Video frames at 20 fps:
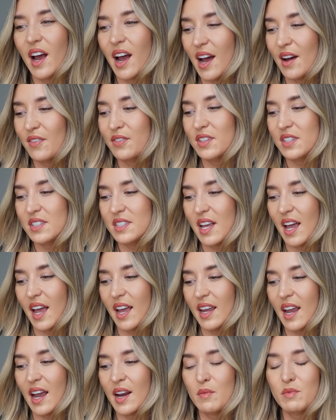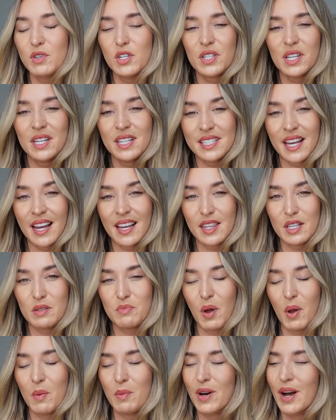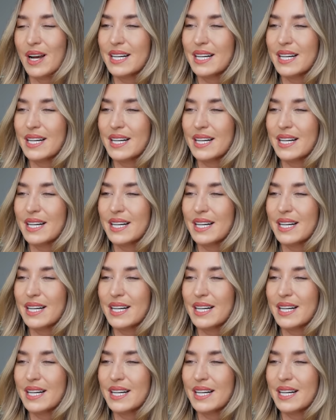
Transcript: I have to say. And I'm just going to take this moment.